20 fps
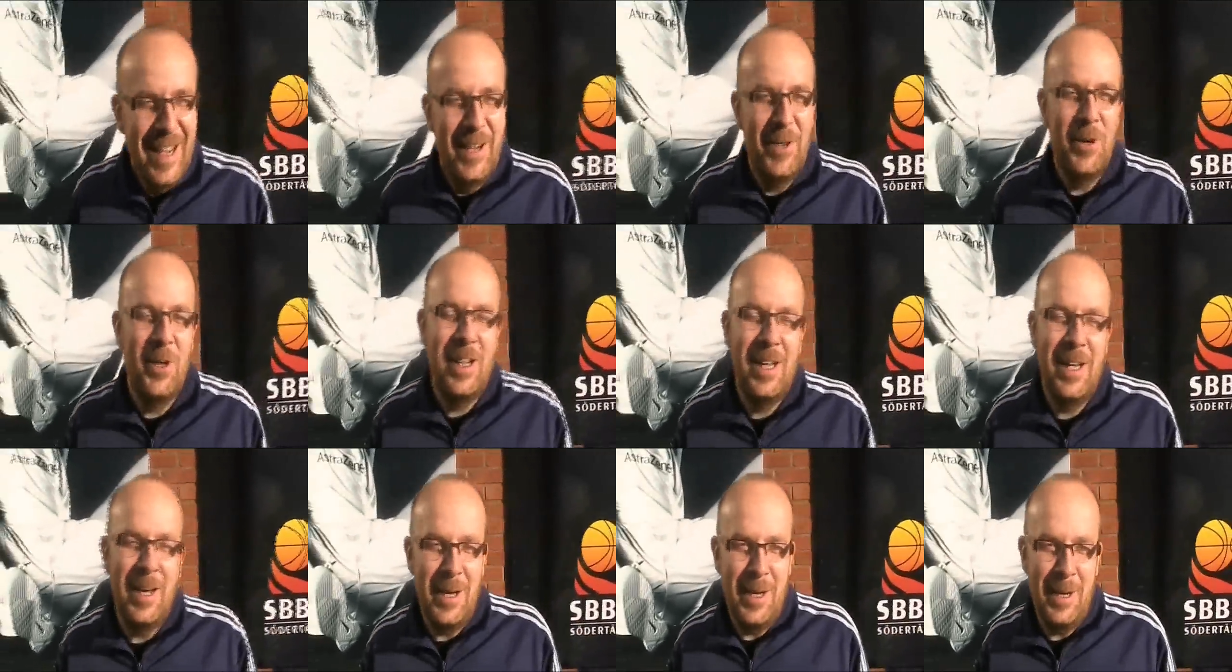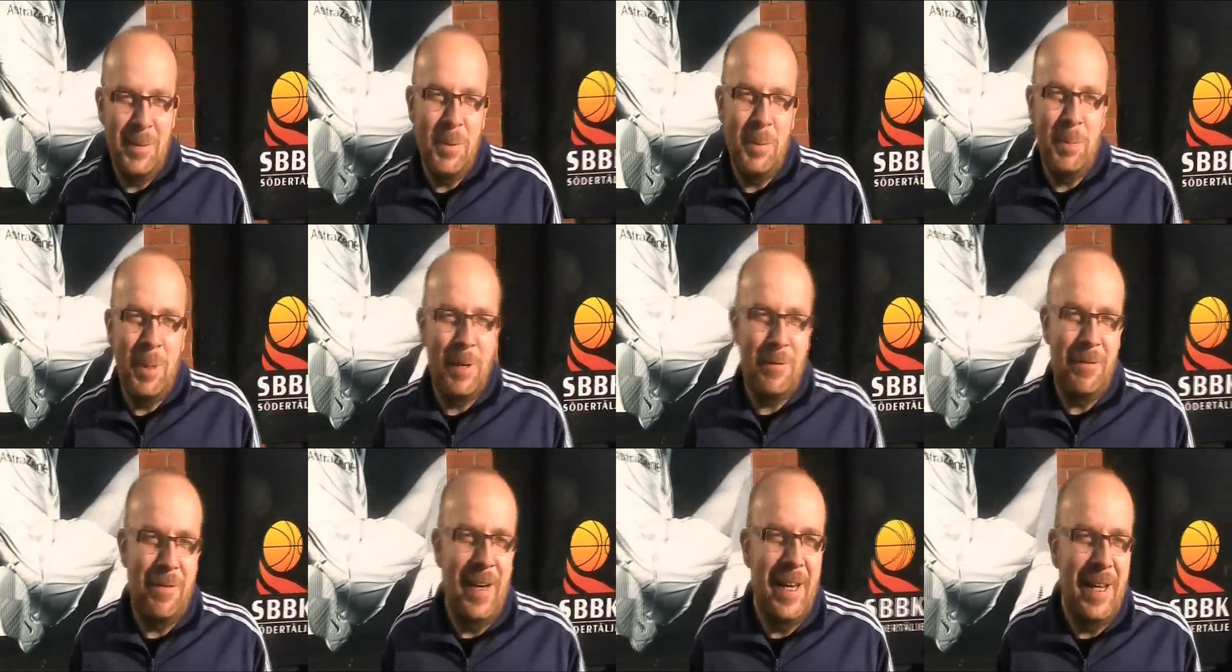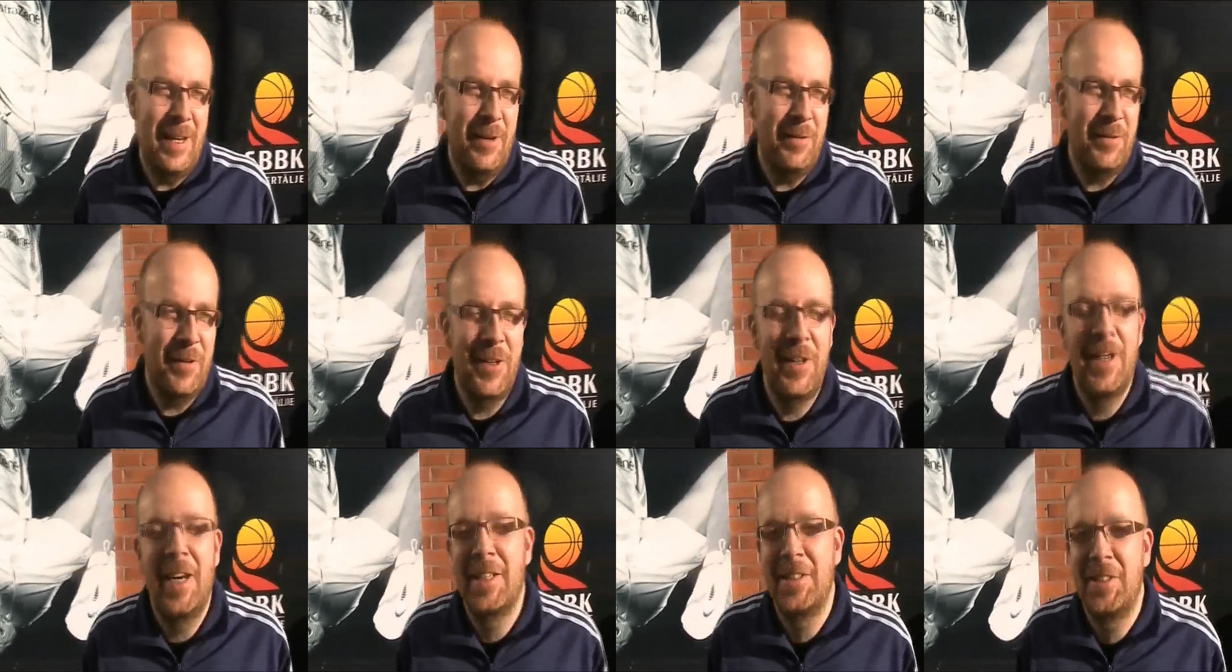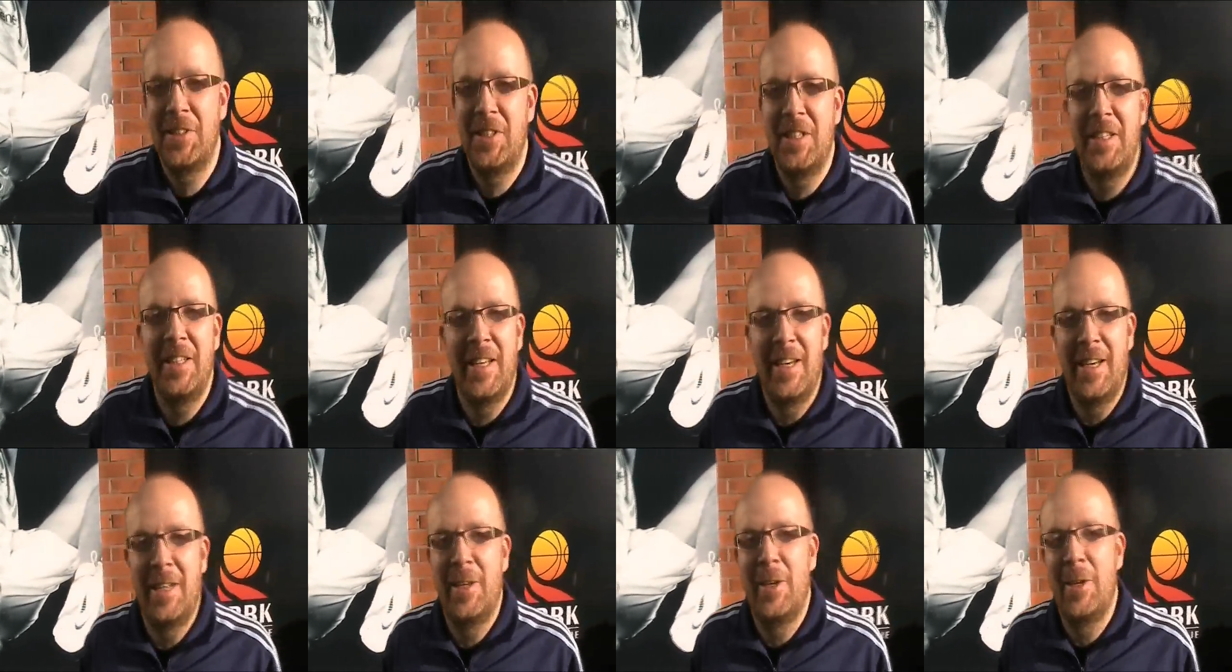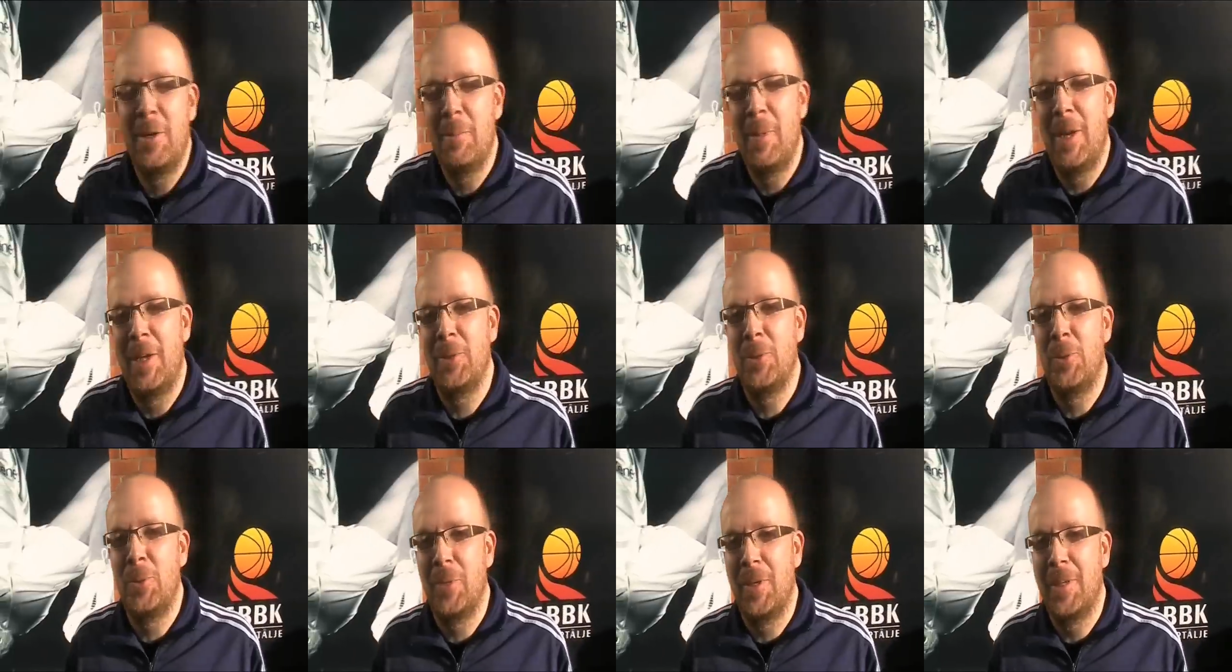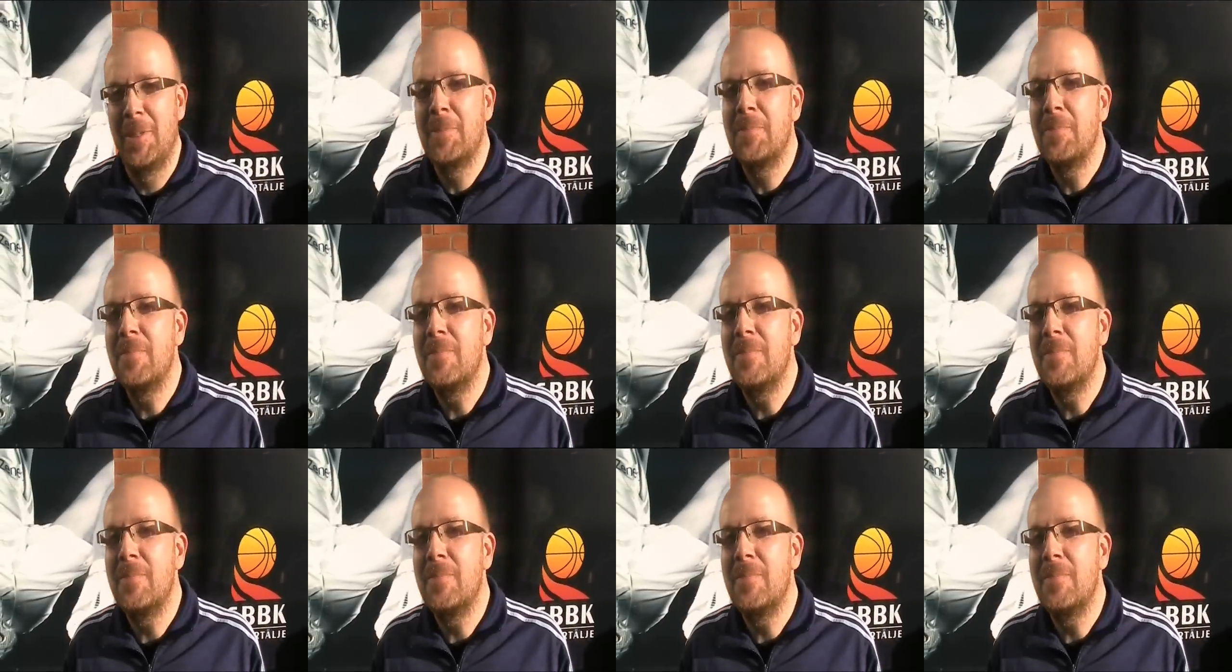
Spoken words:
Well, I'm a big fan of Argentina and Maradona.